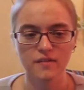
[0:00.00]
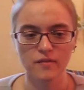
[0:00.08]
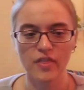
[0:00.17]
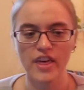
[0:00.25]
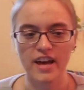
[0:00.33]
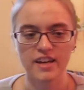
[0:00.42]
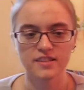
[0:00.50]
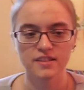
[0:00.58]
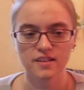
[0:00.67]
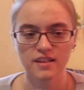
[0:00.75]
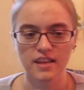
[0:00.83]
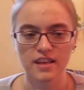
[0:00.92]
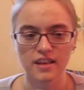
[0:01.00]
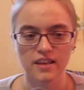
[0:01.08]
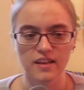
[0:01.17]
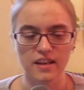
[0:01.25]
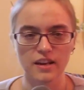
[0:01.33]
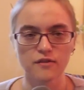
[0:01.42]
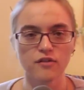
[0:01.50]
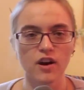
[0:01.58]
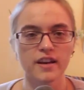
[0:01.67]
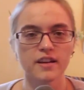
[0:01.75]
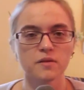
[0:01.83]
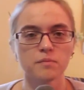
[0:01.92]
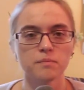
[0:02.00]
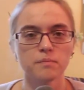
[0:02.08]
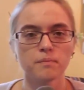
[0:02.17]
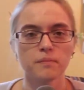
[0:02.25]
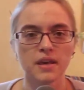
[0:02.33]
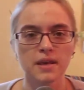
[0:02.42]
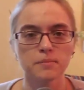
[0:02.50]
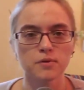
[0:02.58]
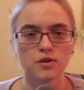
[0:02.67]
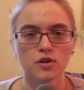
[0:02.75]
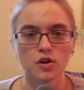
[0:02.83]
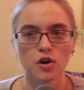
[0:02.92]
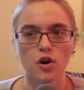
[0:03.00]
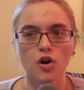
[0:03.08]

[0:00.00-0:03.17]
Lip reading: that he invited people